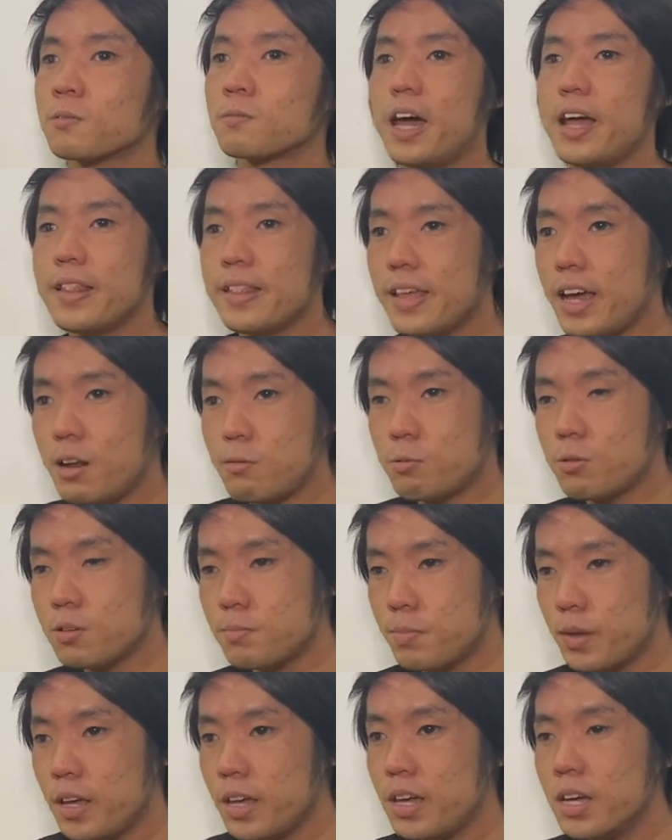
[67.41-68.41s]
And that
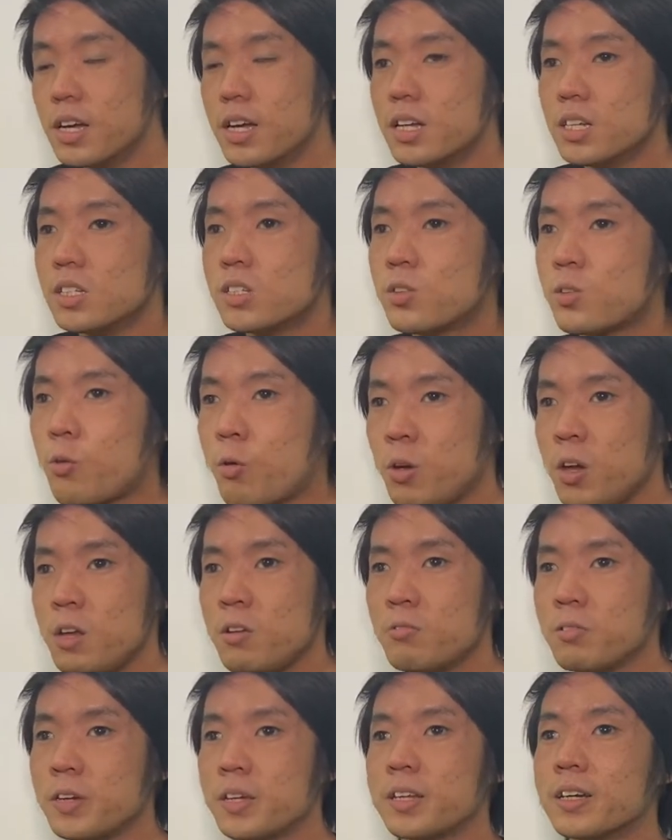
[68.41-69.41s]
would be
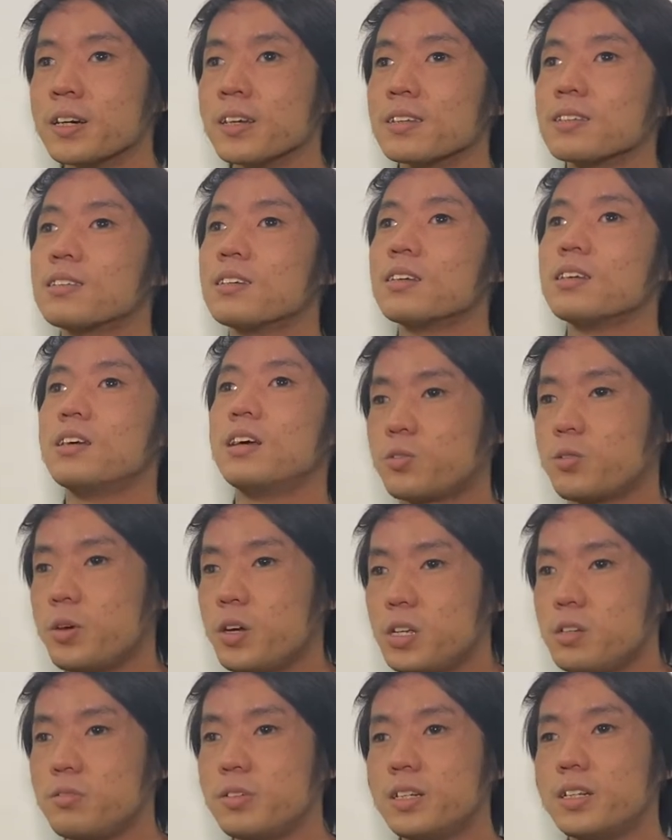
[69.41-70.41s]
screen readers.
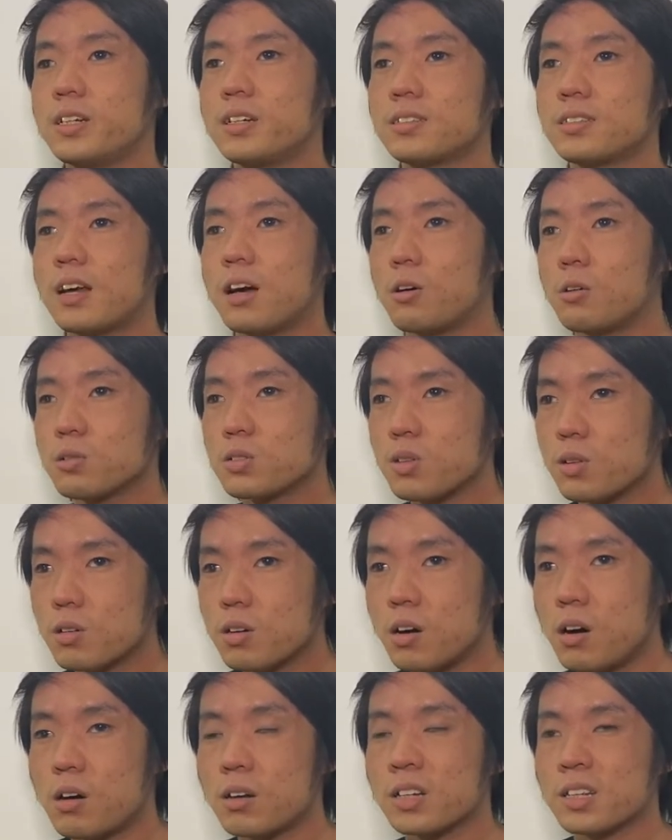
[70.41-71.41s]
Screen readers are also
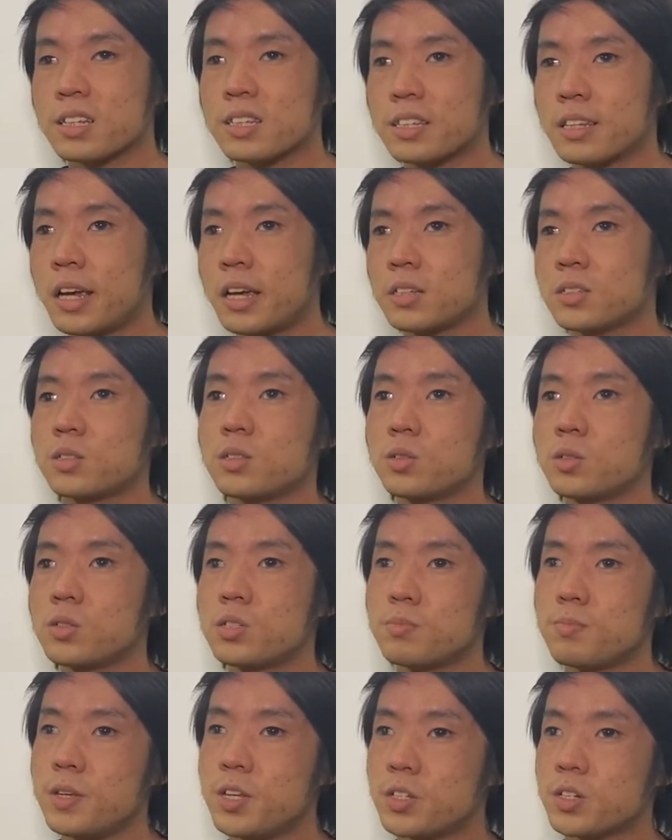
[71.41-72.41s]
called
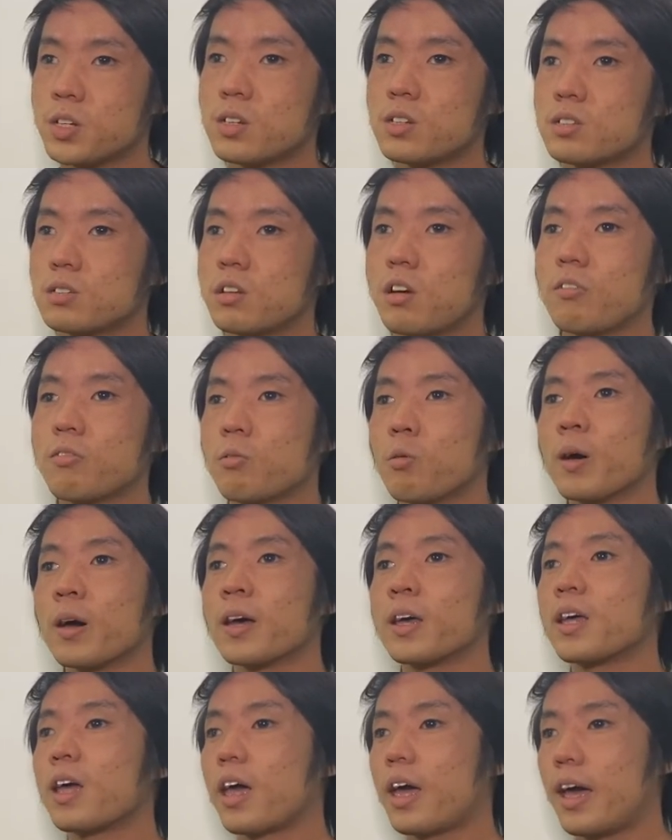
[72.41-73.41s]
text-to-speech software,
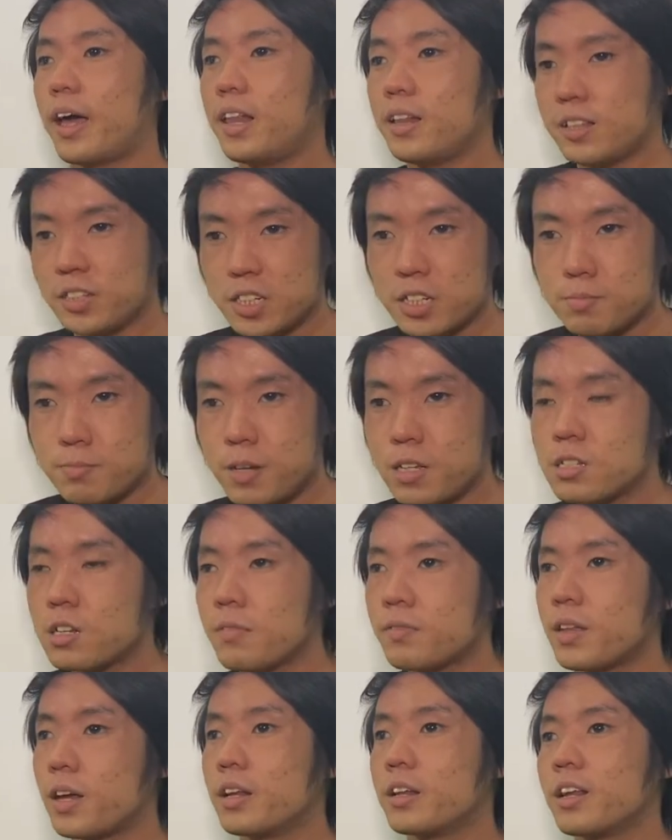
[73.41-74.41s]
and just based
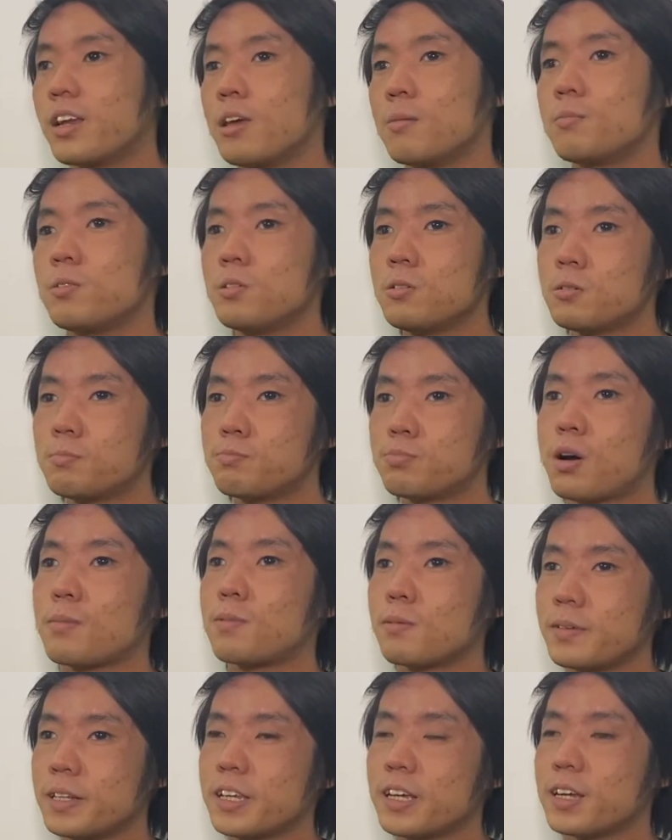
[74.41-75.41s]
off that name, you
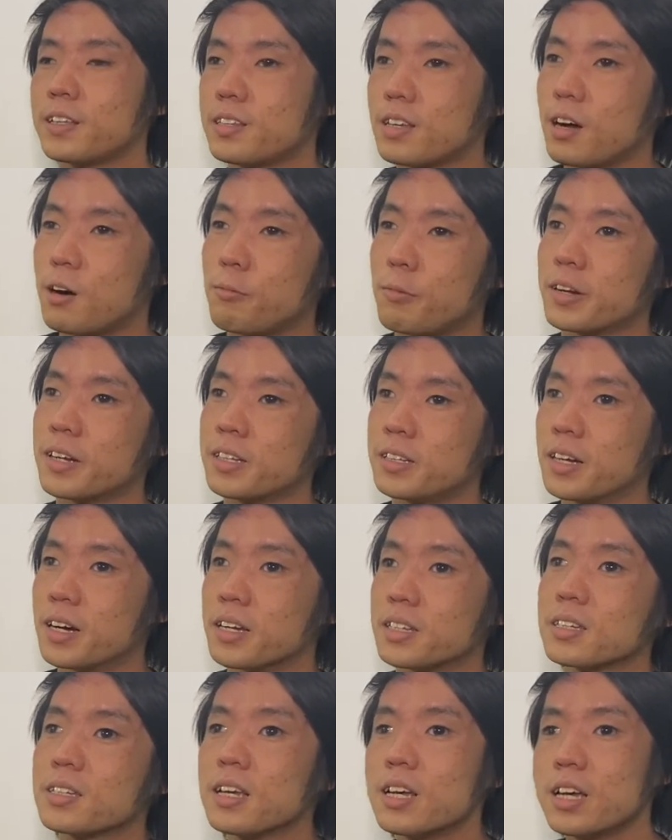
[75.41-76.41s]
probably can tell what it
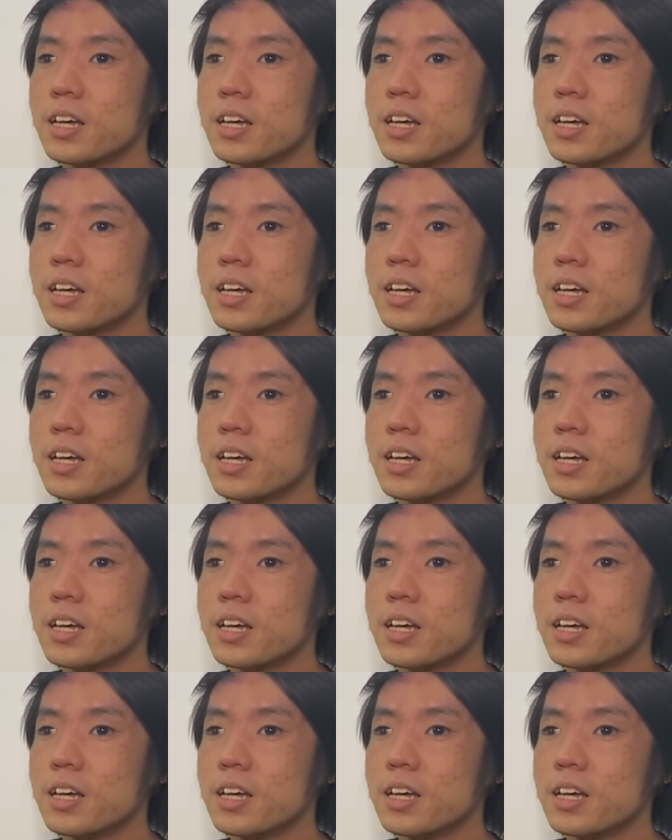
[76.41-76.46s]
does.